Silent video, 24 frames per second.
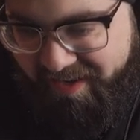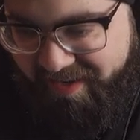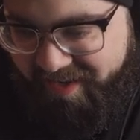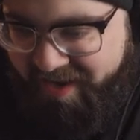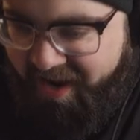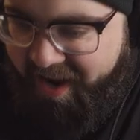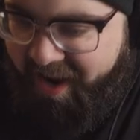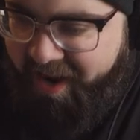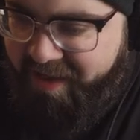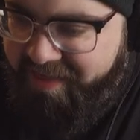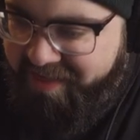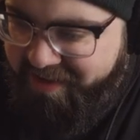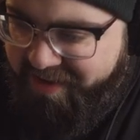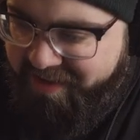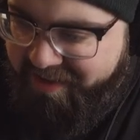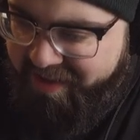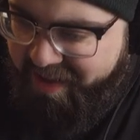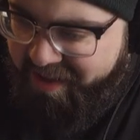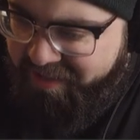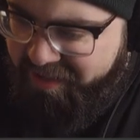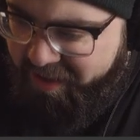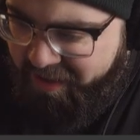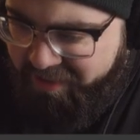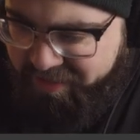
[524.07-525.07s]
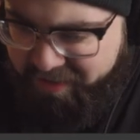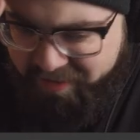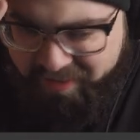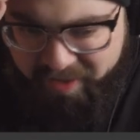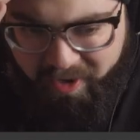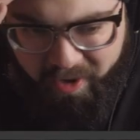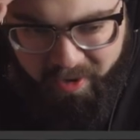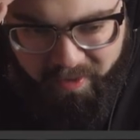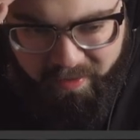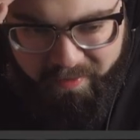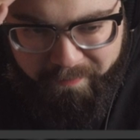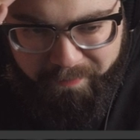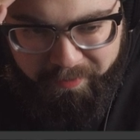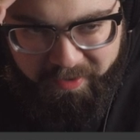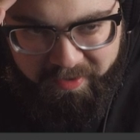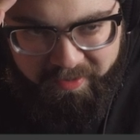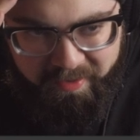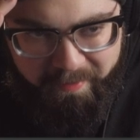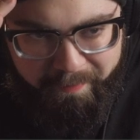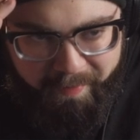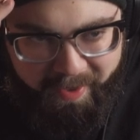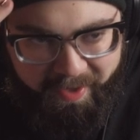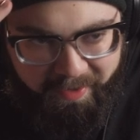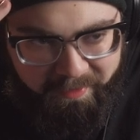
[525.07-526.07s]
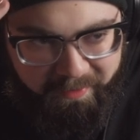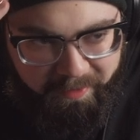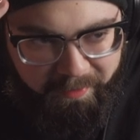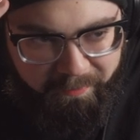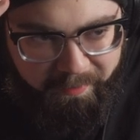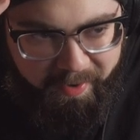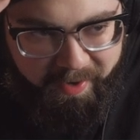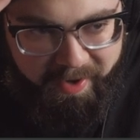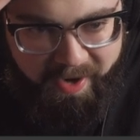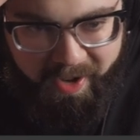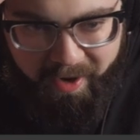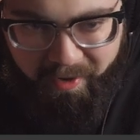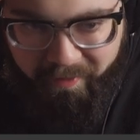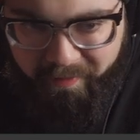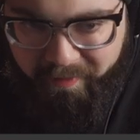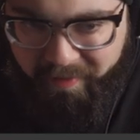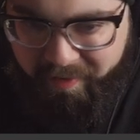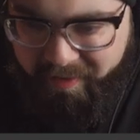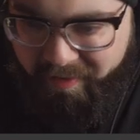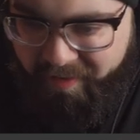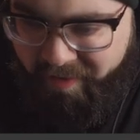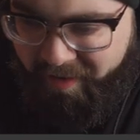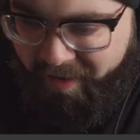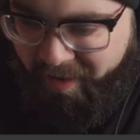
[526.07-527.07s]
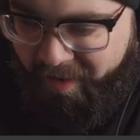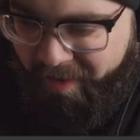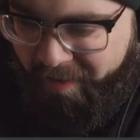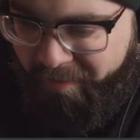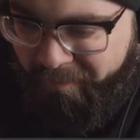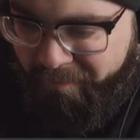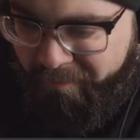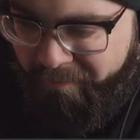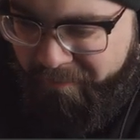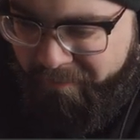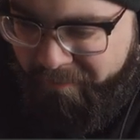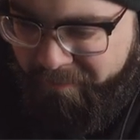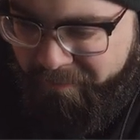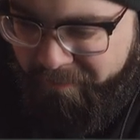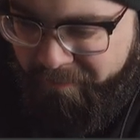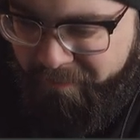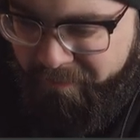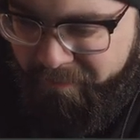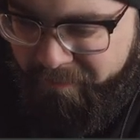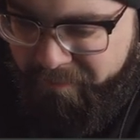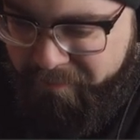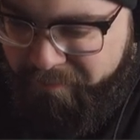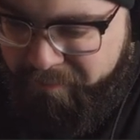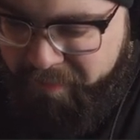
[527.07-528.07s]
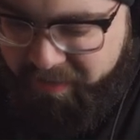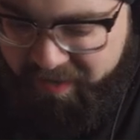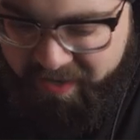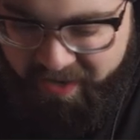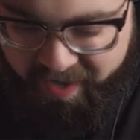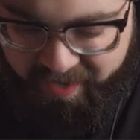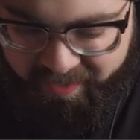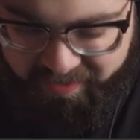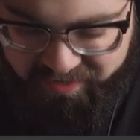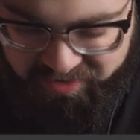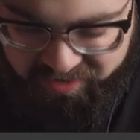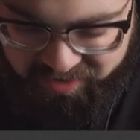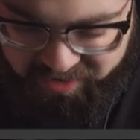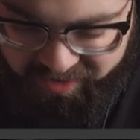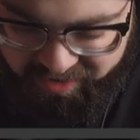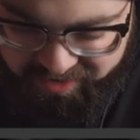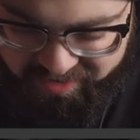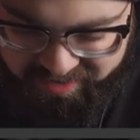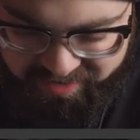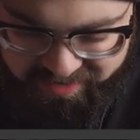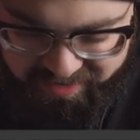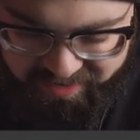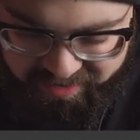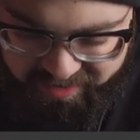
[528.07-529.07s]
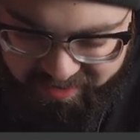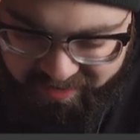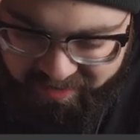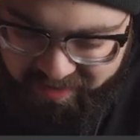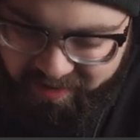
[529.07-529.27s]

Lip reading: yeah, I think they are completely backlit right now. But yeah, it's just,